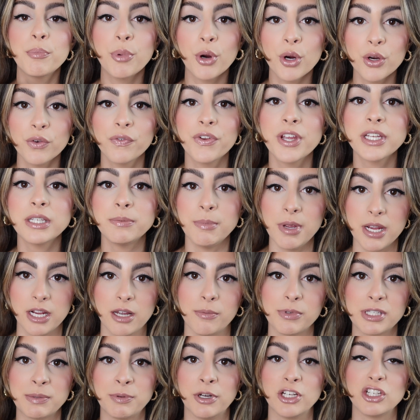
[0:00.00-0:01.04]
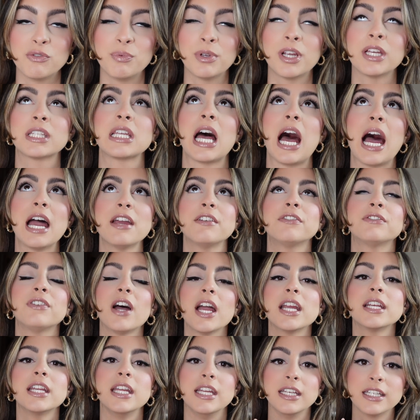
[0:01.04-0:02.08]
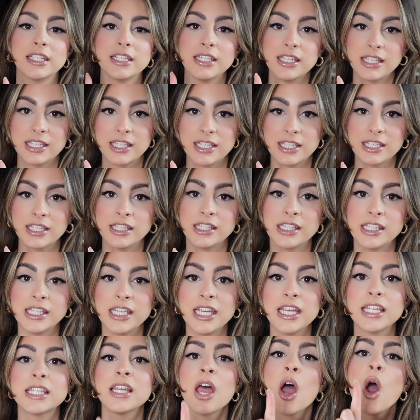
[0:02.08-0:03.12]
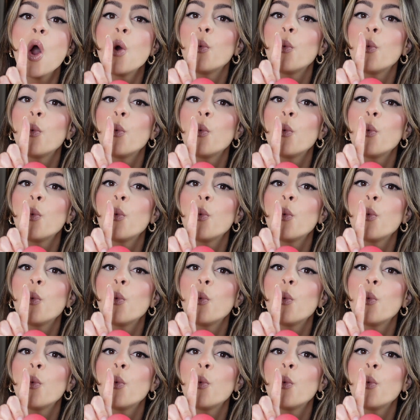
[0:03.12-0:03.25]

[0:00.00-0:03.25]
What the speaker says: perfect makeup sponge because I find inconsistencies